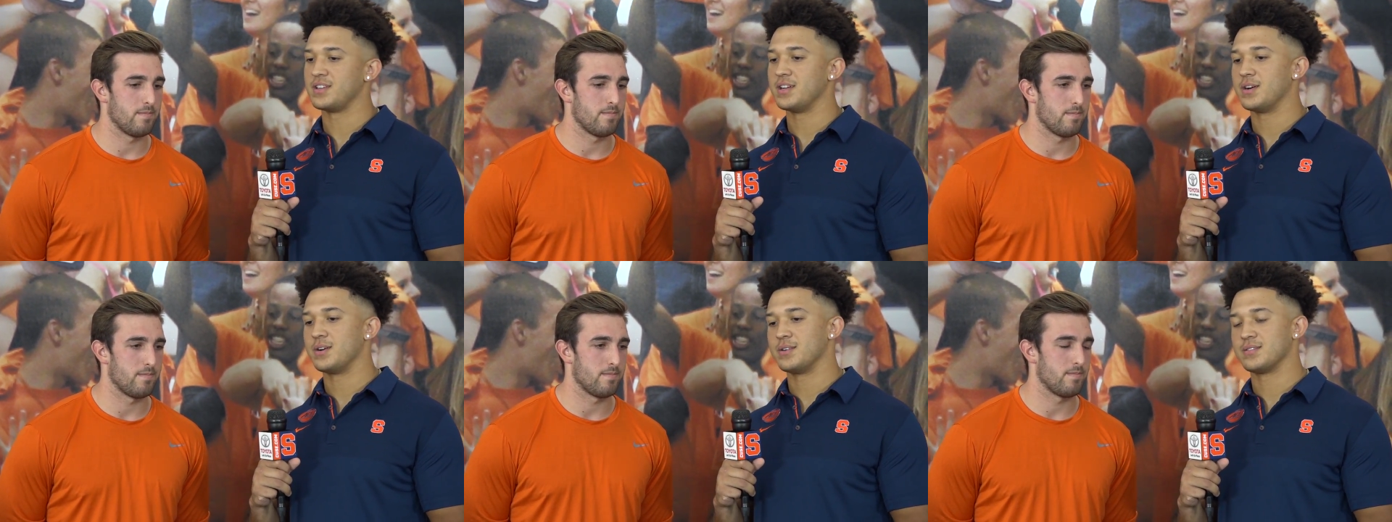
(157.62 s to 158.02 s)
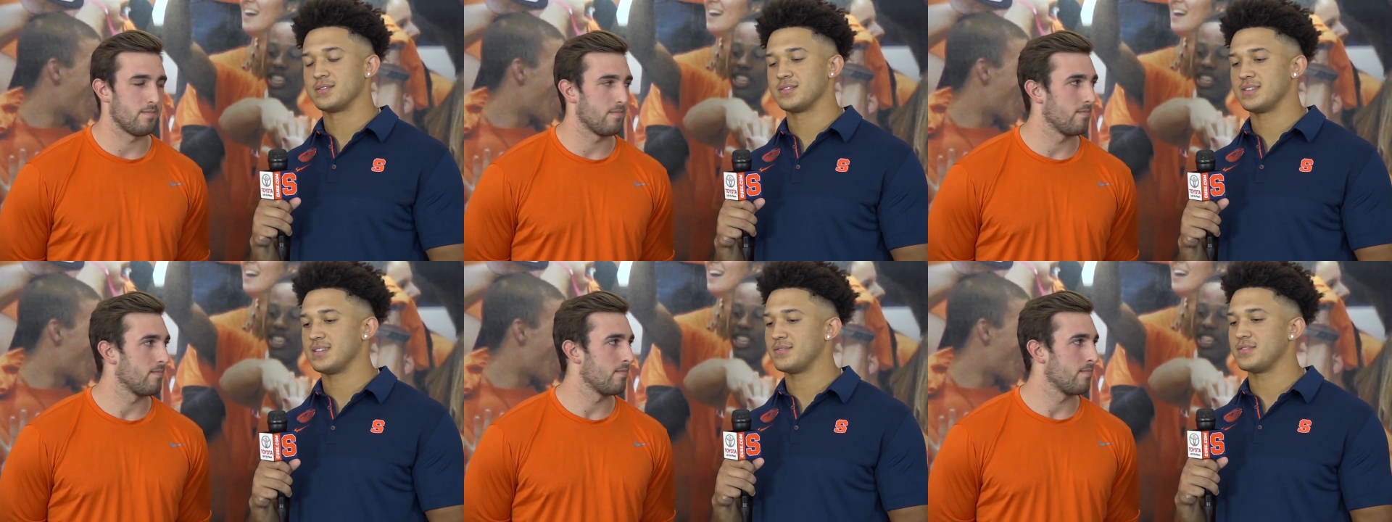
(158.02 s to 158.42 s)
Speaker 1: you know,
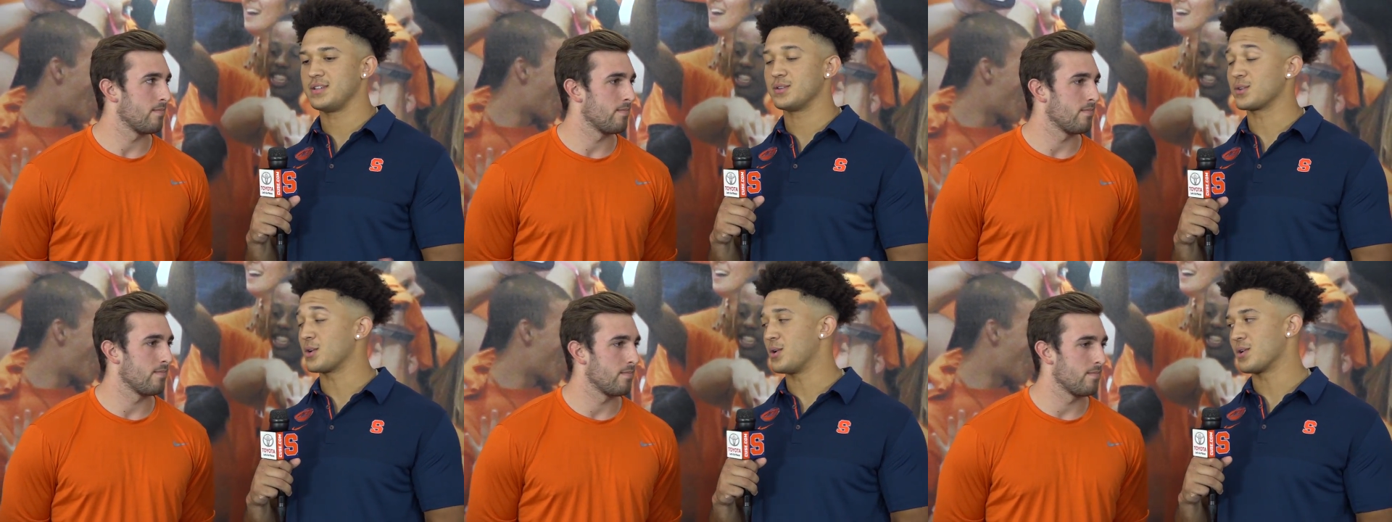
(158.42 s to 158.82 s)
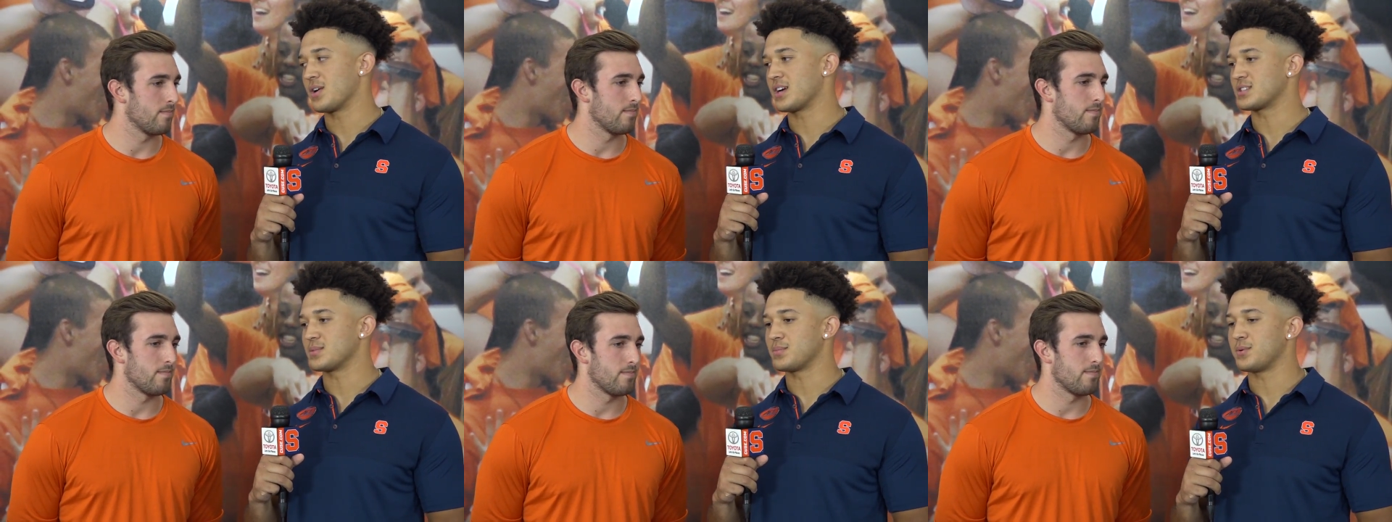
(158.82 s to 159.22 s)
a field goal or
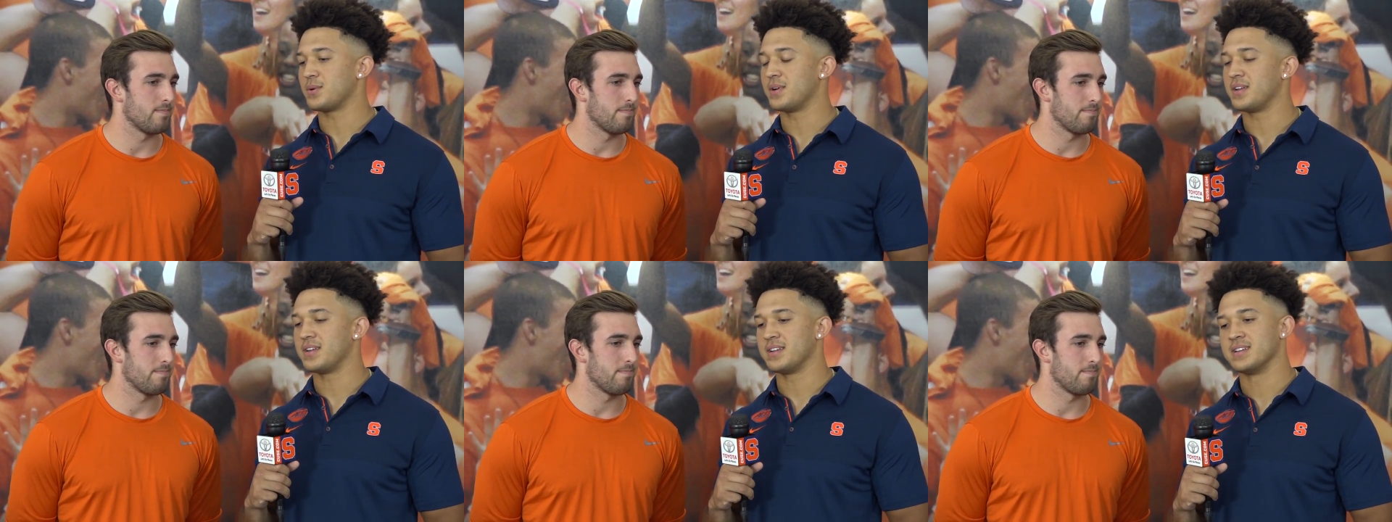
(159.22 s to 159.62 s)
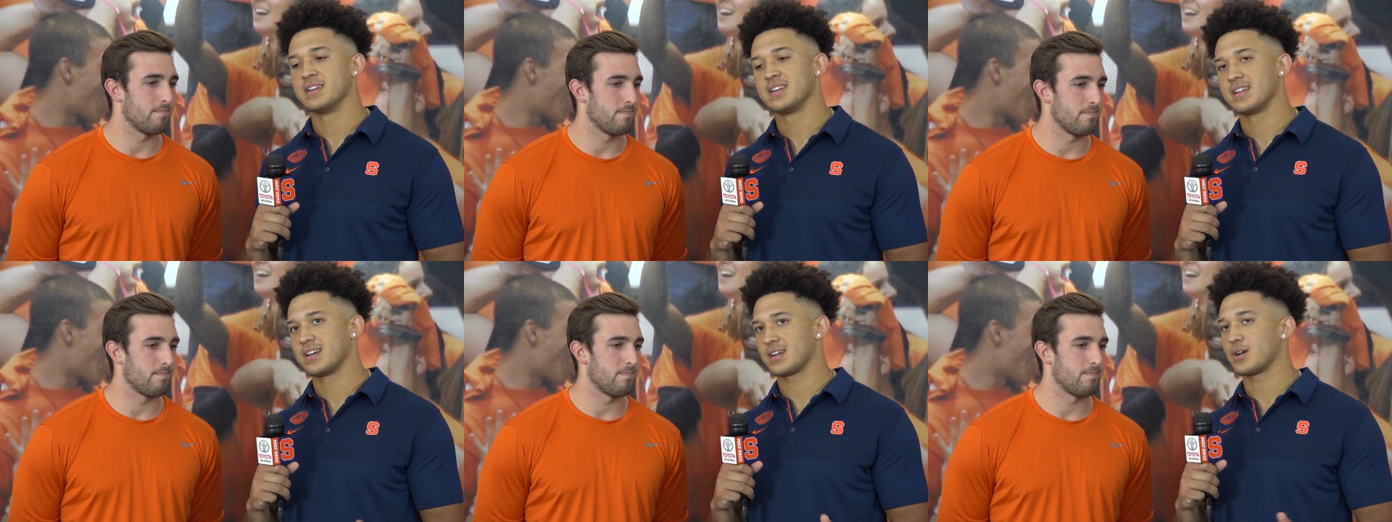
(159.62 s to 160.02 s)
extra point and
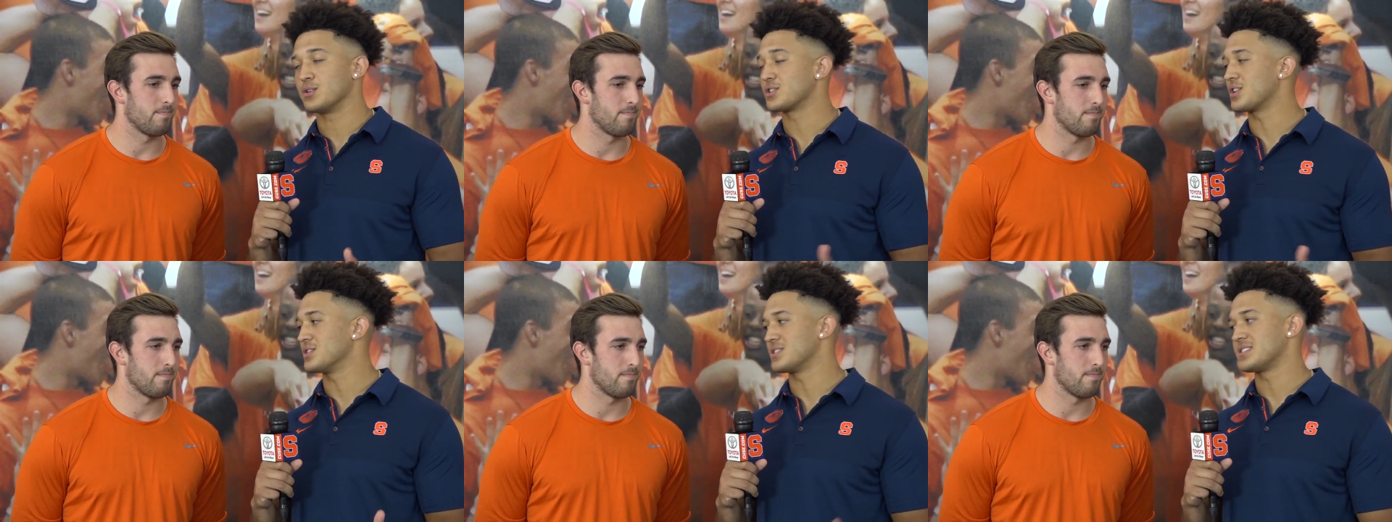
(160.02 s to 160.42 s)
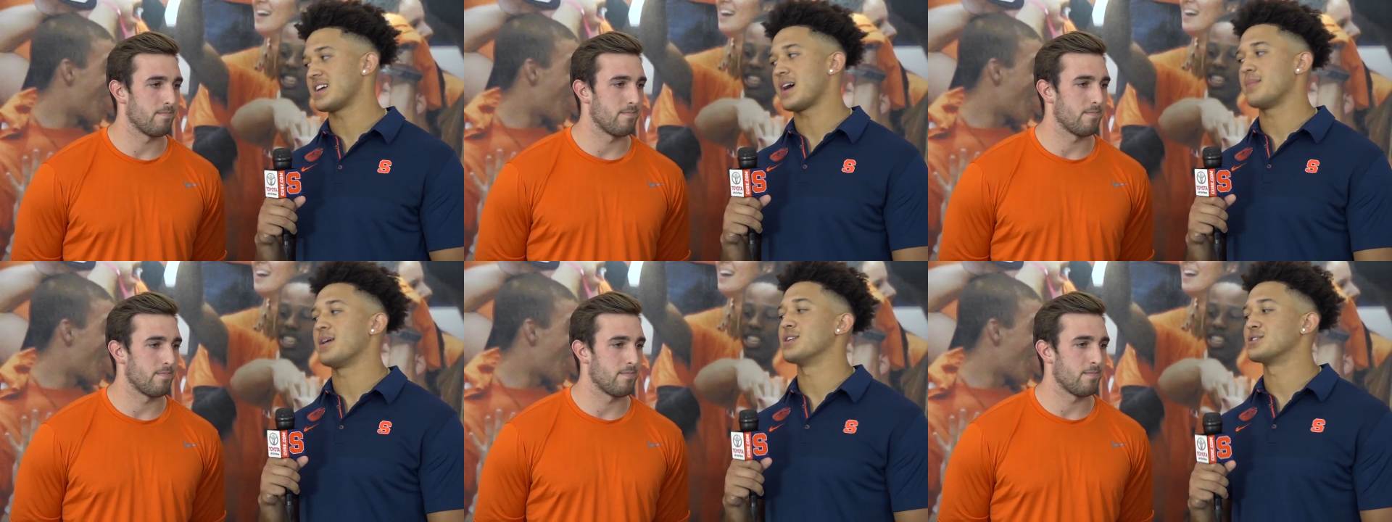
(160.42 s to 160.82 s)
coach calls a
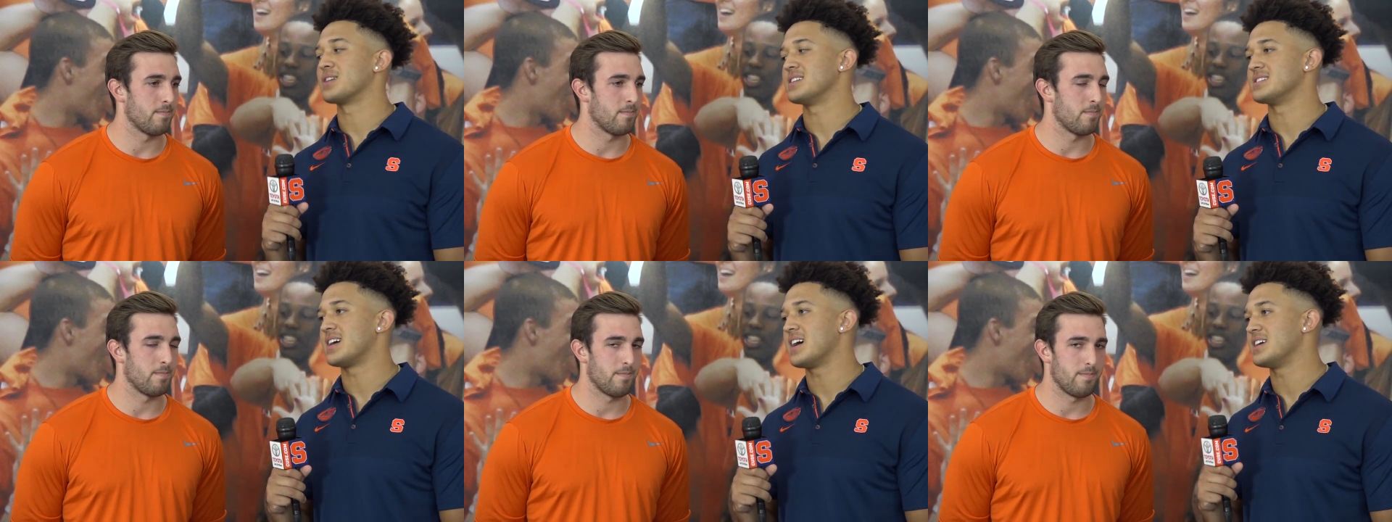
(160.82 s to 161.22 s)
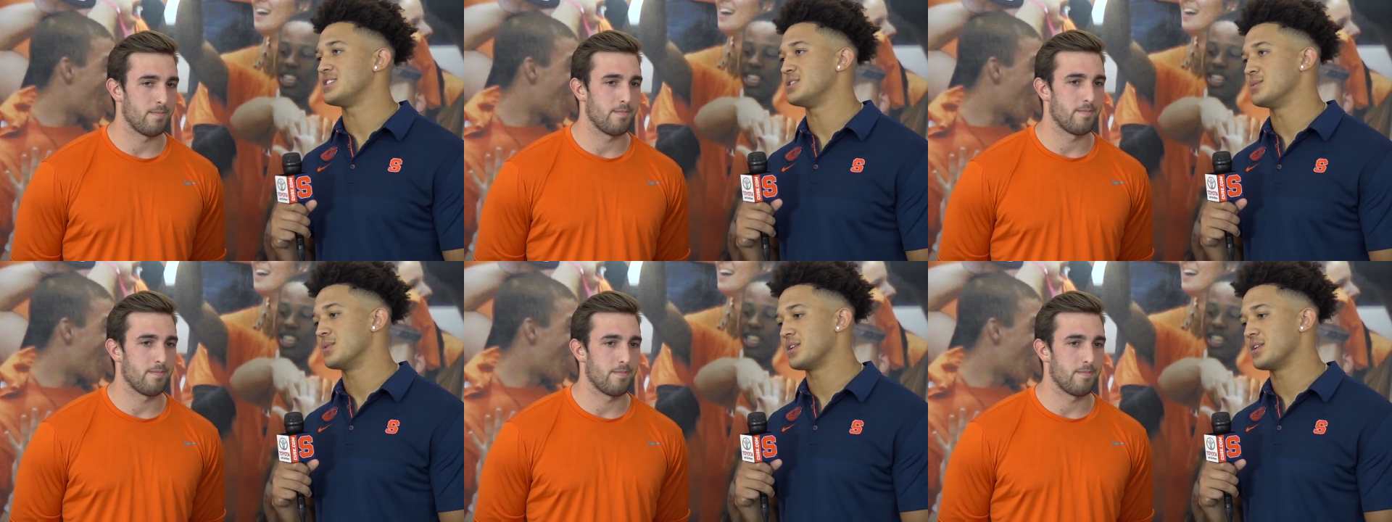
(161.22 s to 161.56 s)
timeout, tries to ice you.